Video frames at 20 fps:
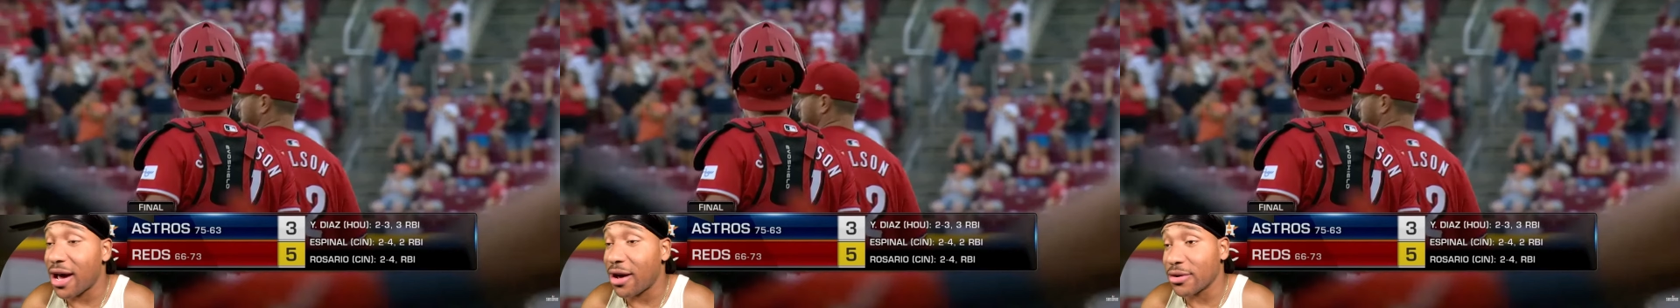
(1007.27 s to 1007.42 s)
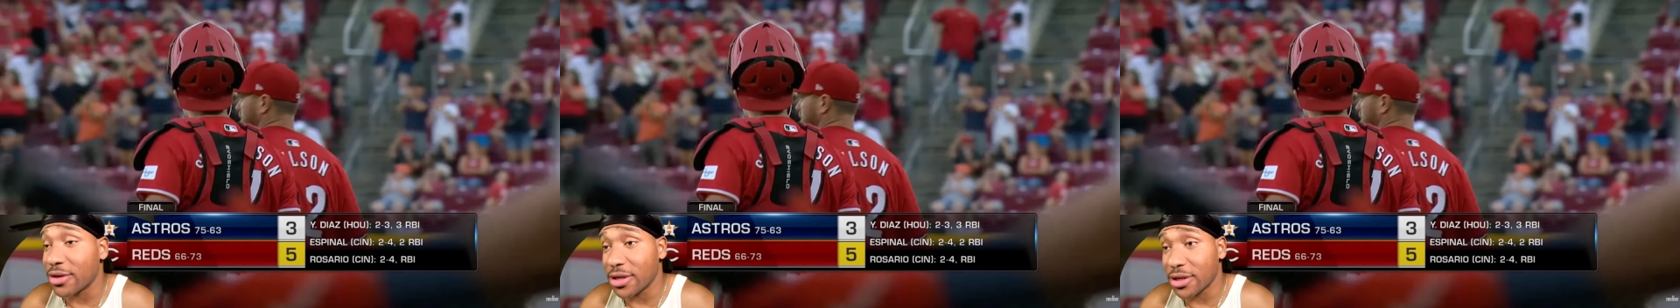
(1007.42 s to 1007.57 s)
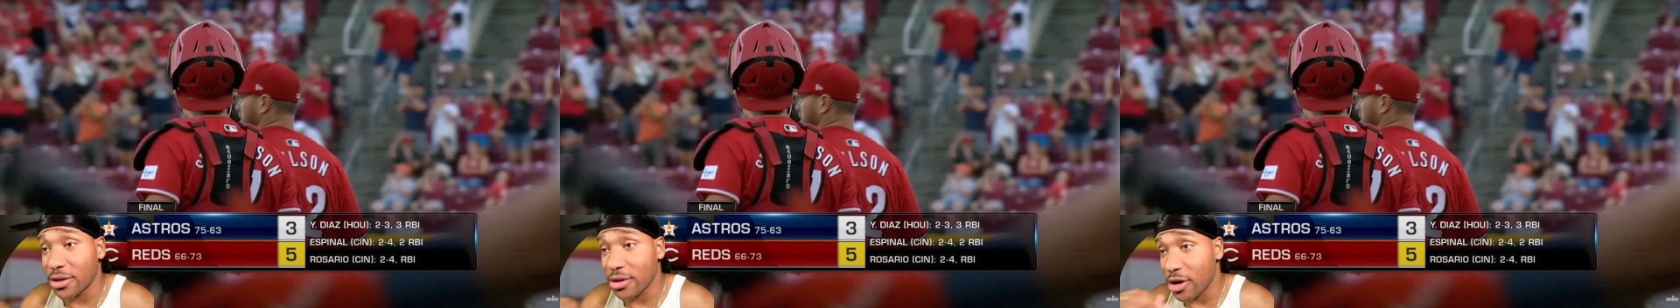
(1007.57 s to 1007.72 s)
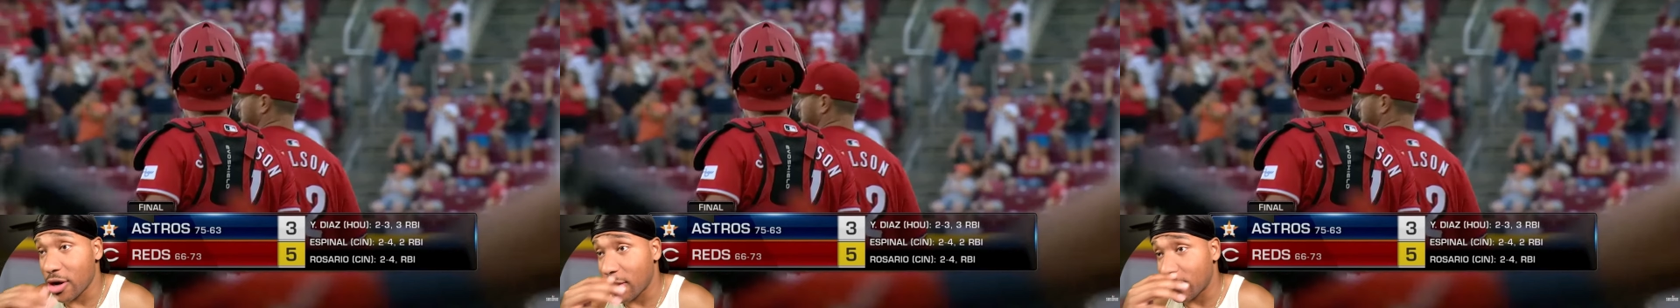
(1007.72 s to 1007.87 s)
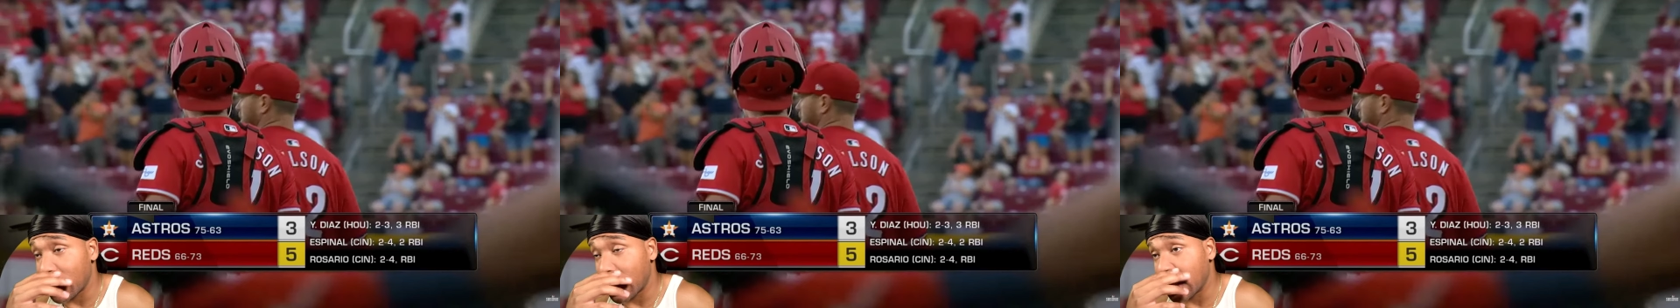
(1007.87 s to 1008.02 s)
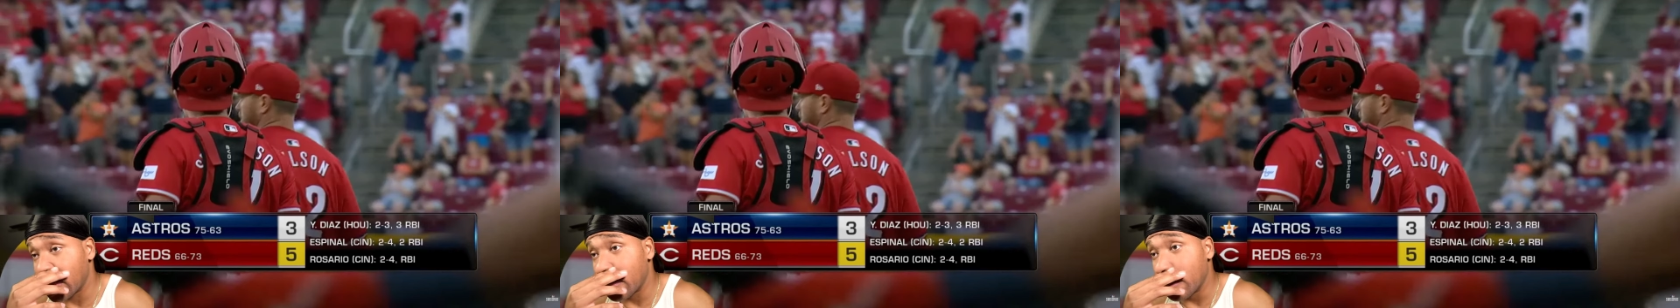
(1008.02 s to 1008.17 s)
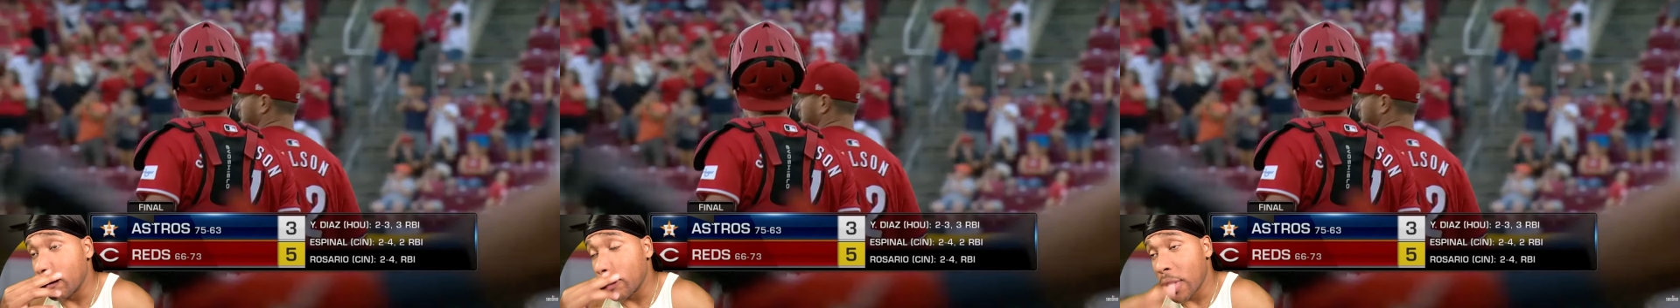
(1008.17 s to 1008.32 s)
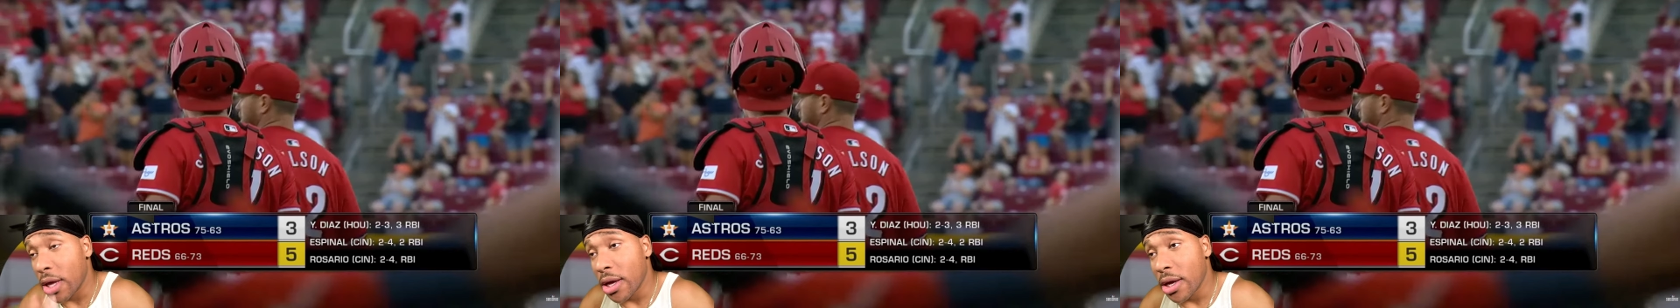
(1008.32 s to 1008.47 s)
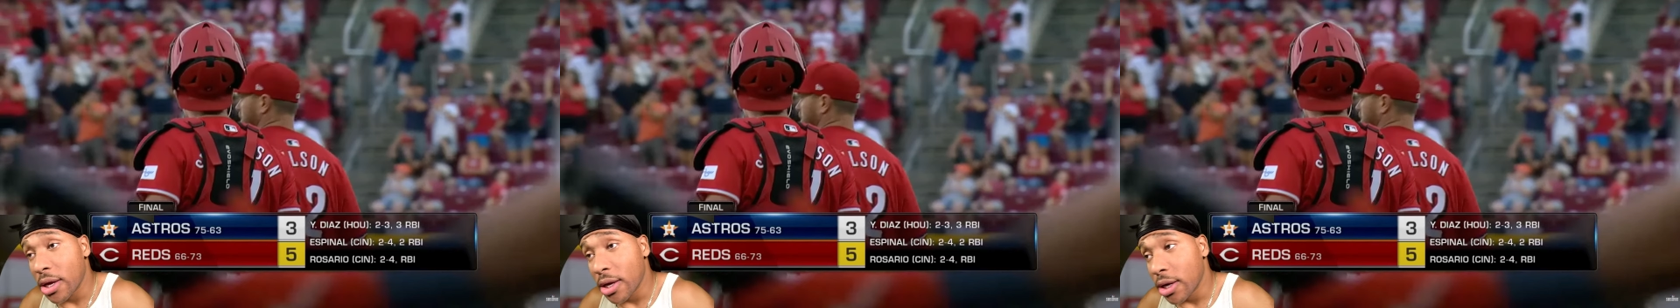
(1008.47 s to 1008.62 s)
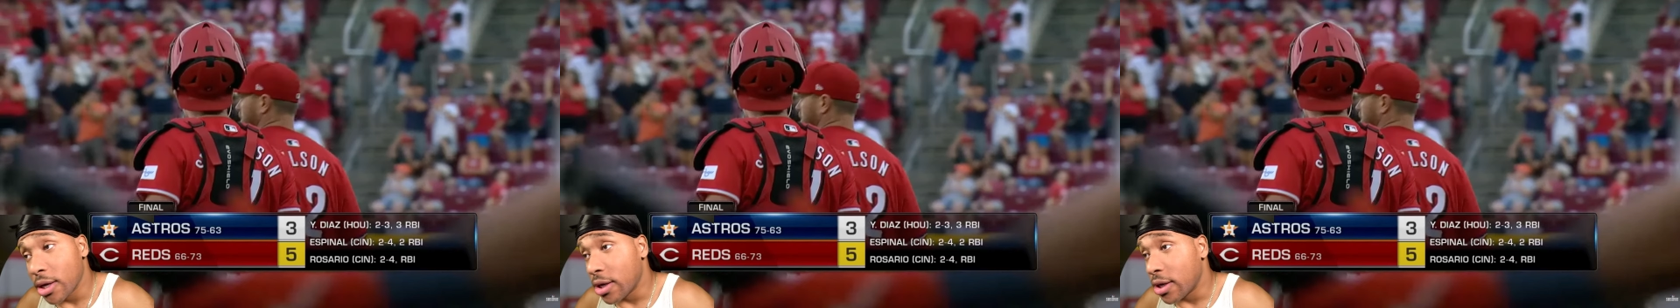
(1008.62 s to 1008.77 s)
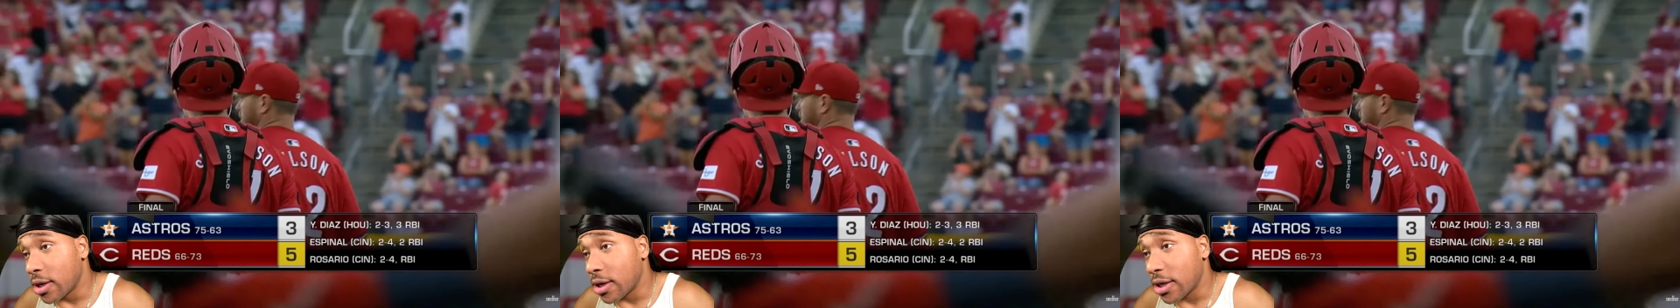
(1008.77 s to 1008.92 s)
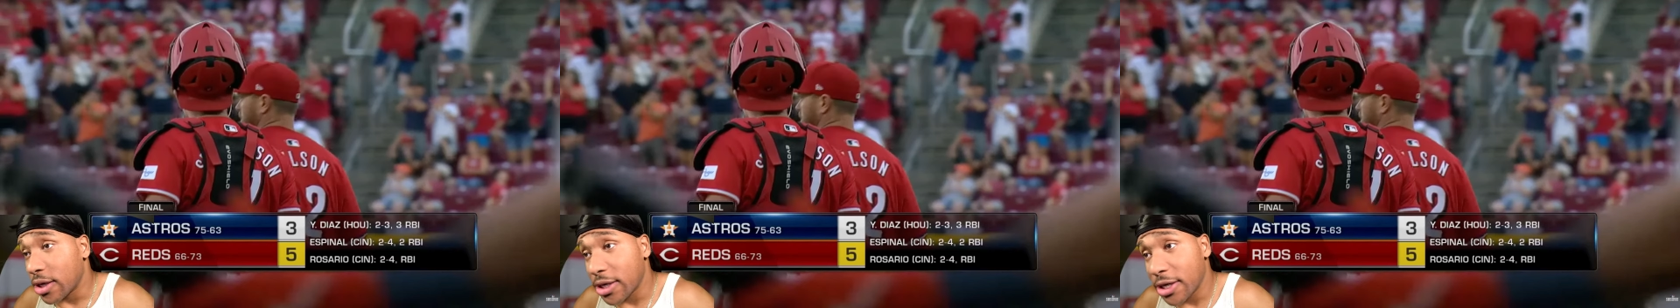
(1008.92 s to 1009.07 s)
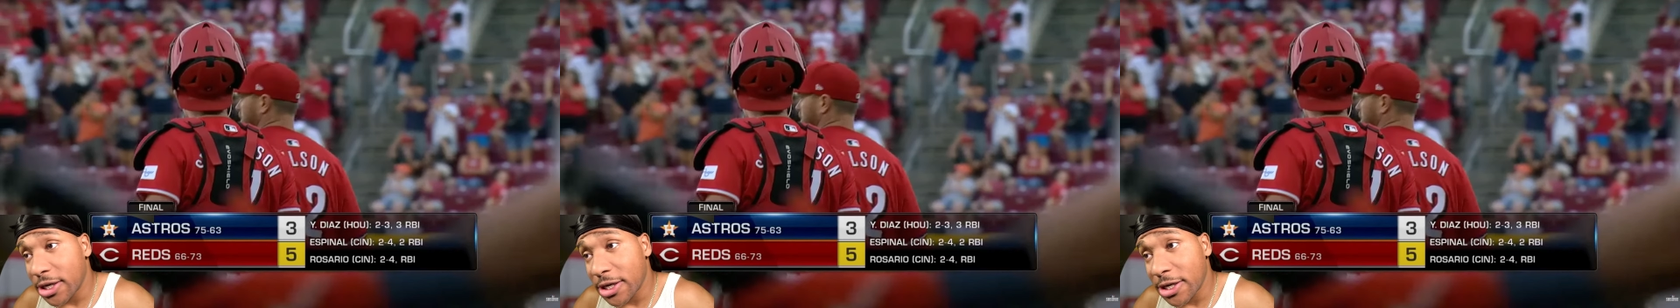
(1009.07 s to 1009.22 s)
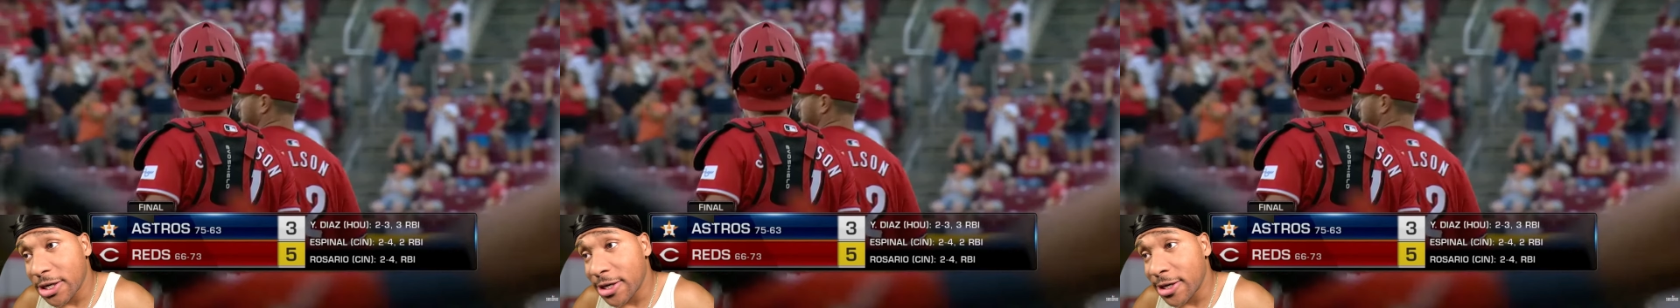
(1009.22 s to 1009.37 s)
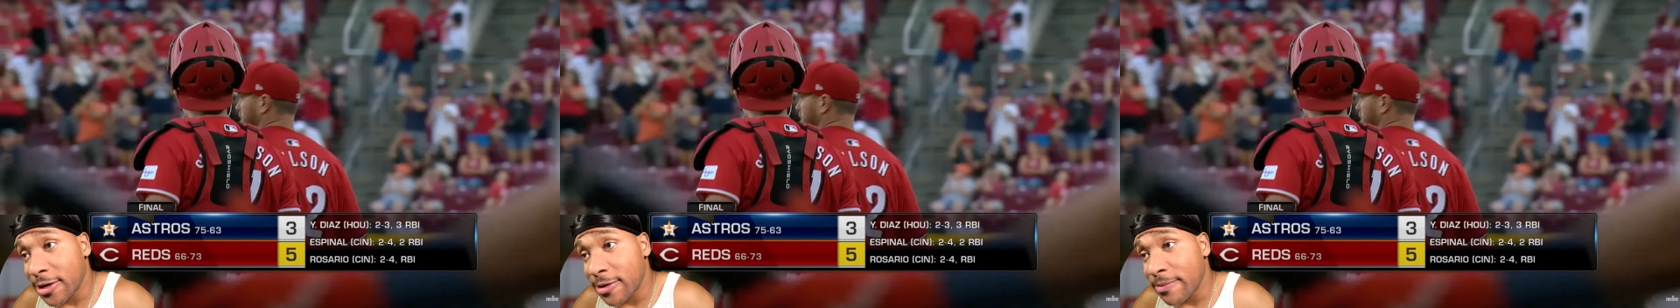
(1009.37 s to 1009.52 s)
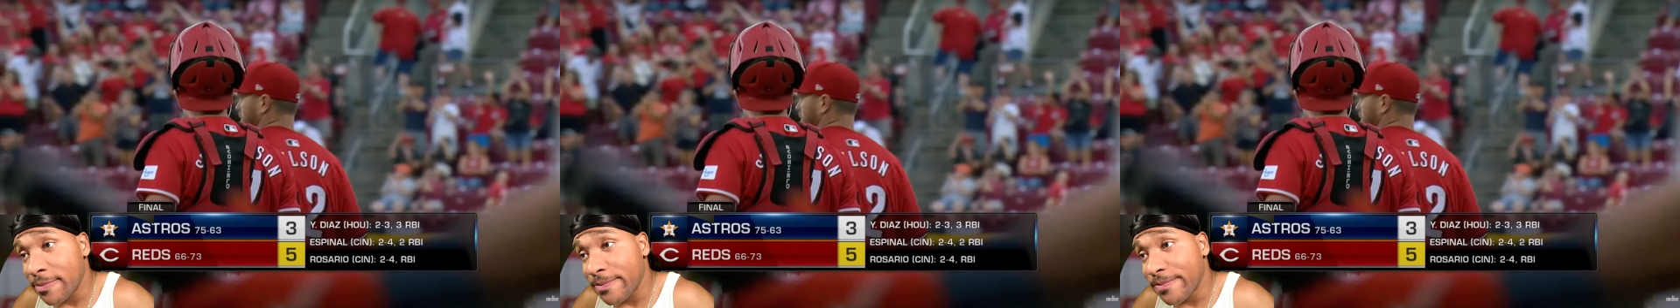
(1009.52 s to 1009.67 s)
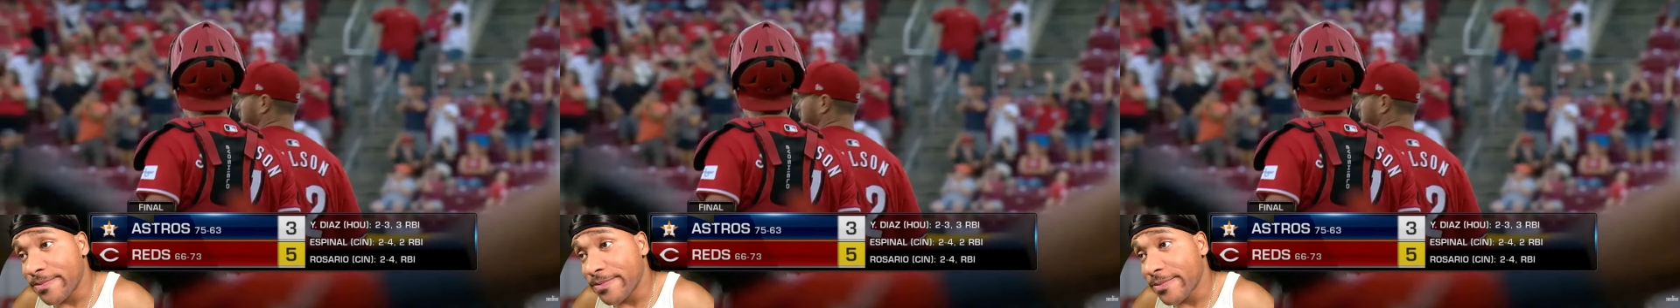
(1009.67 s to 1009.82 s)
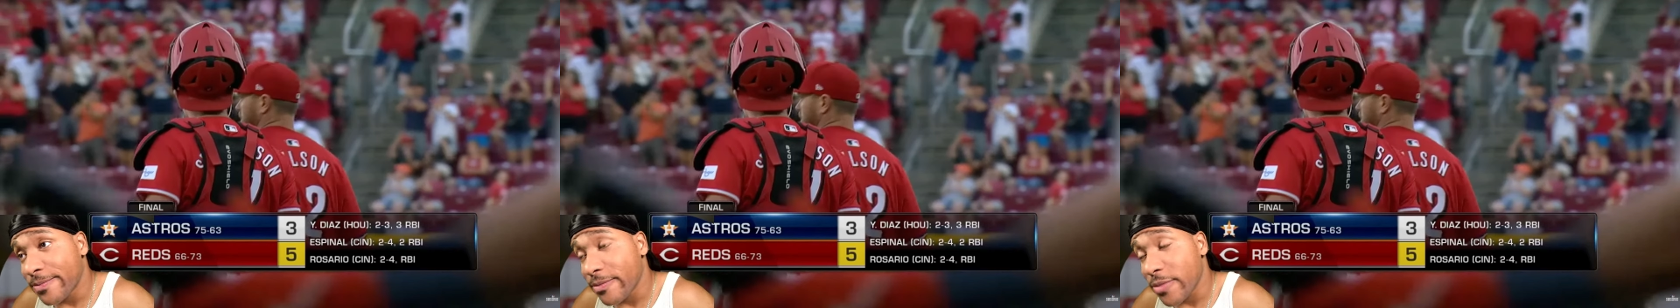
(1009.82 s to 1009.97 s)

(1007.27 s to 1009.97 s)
outing, you know what I mean? Um,